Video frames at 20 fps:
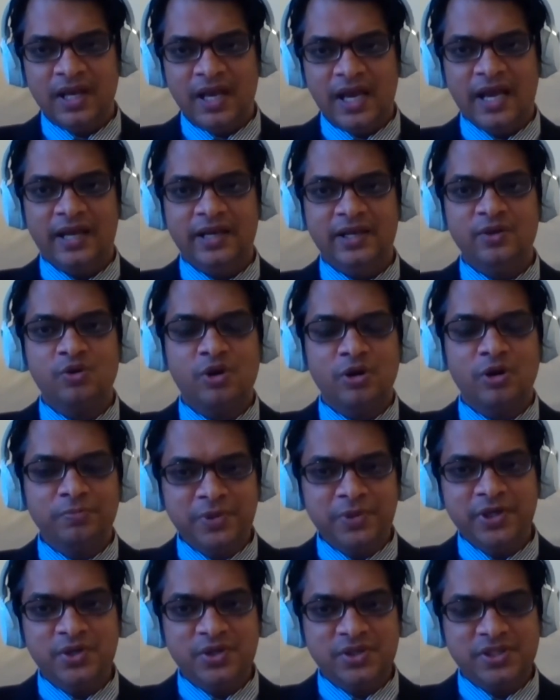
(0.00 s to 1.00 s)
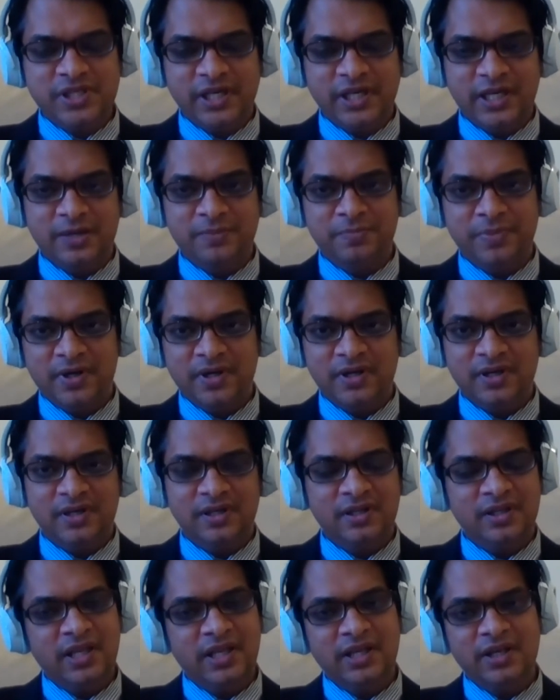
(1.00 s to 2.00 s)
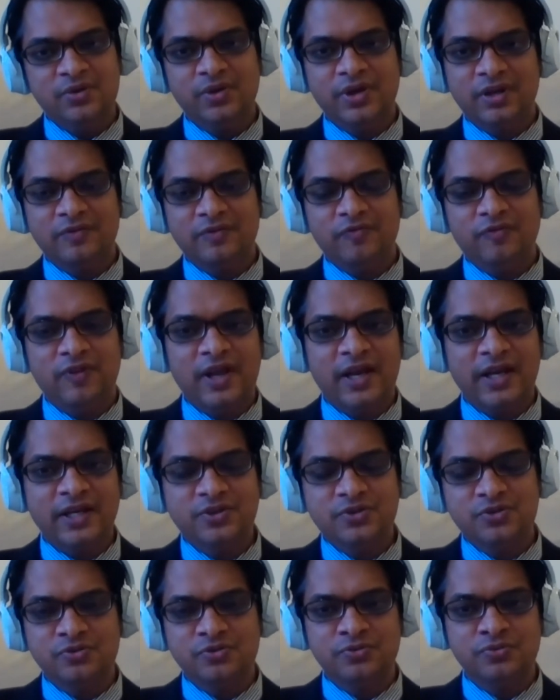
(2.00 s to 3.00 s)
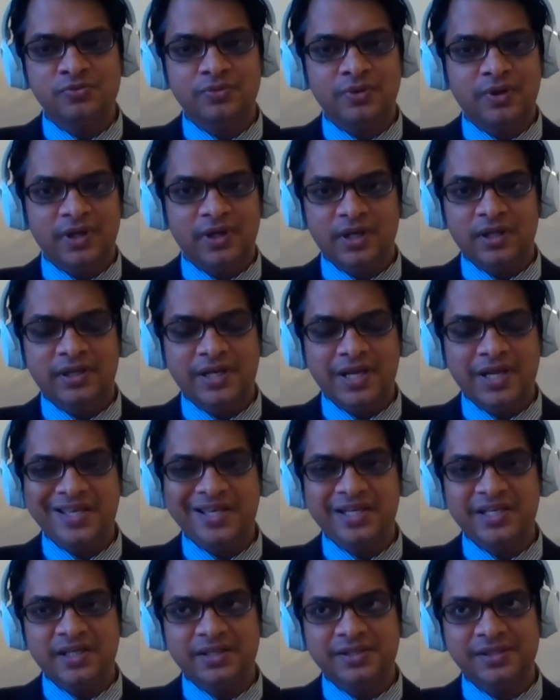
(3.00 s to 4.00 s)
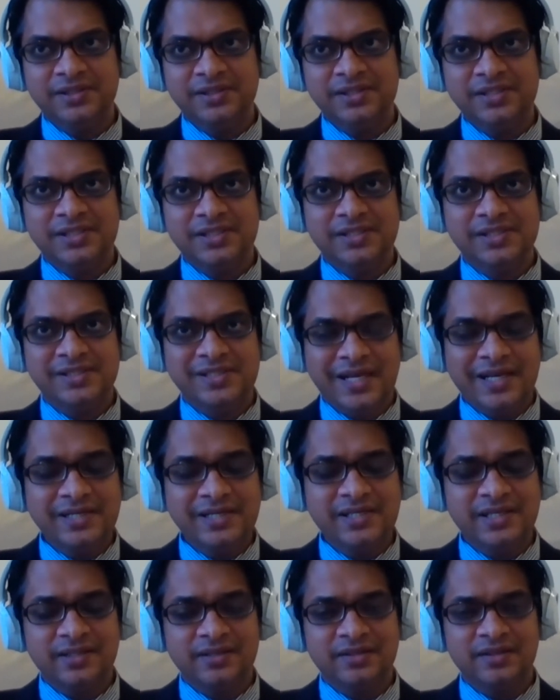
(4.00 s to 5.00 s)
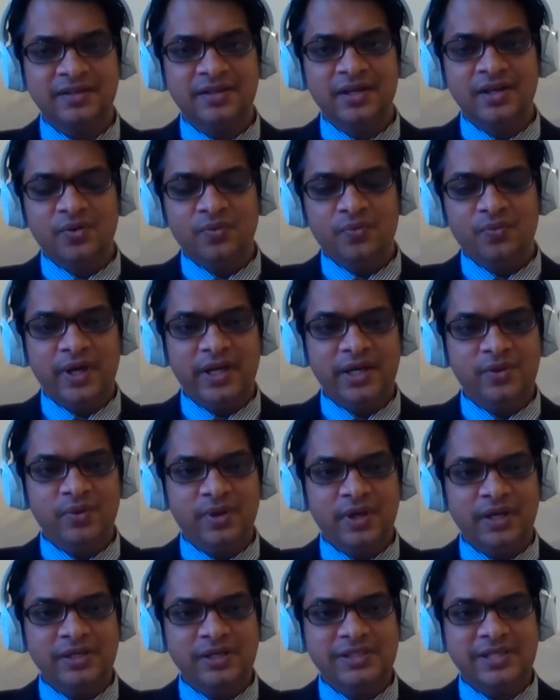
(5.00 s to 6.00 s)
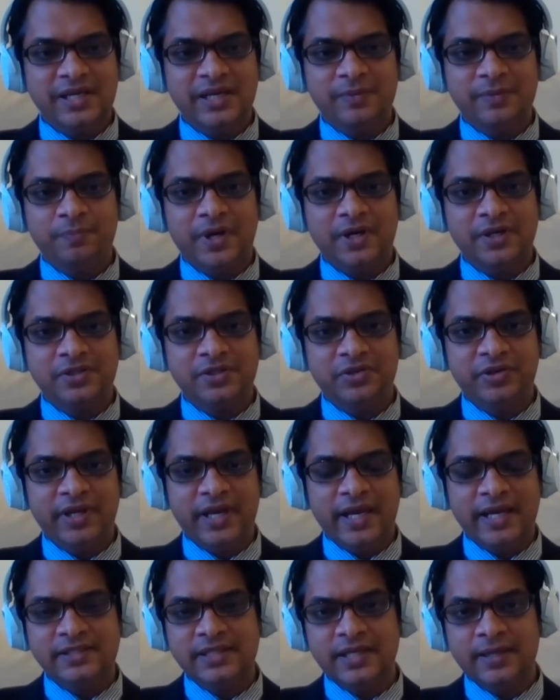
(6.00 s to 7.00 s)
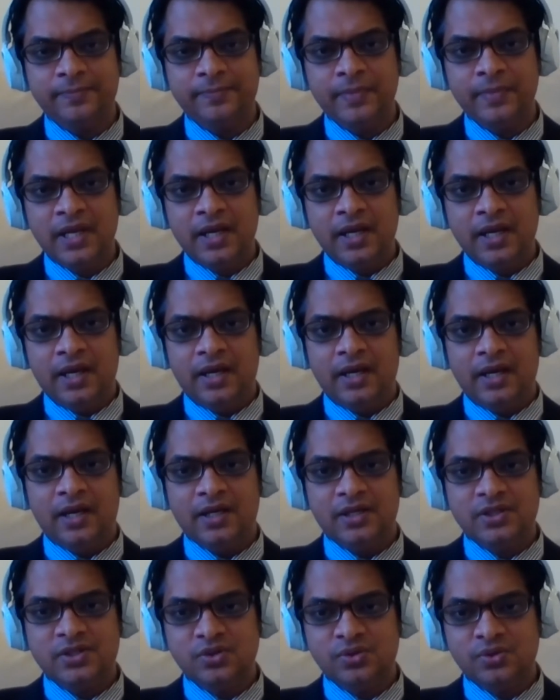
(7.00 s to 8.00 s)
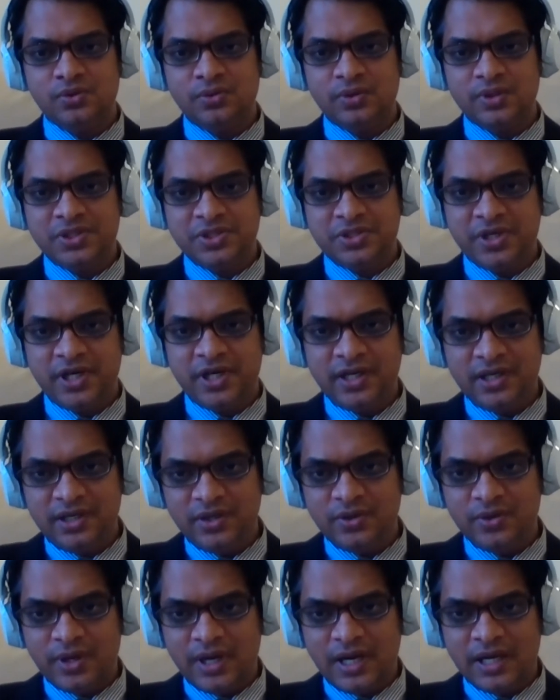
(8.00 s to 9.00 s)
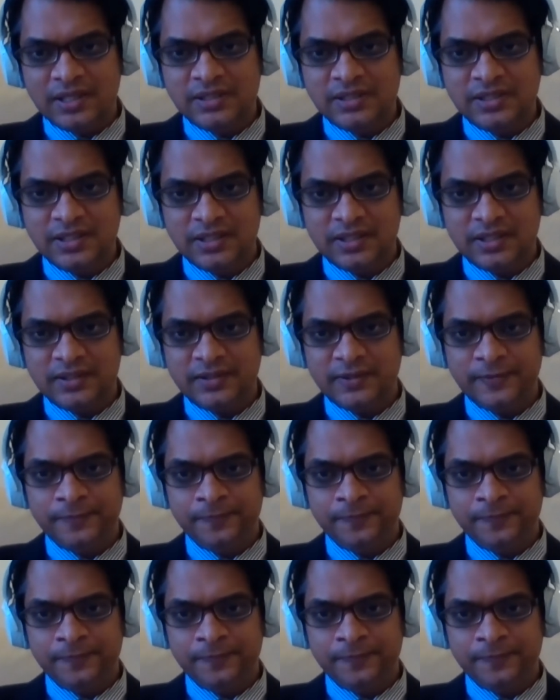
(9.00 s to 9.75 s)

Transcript: and you complete your second part, then you can fly to a designated center where you can take part three exam. Uh, so straight your answer.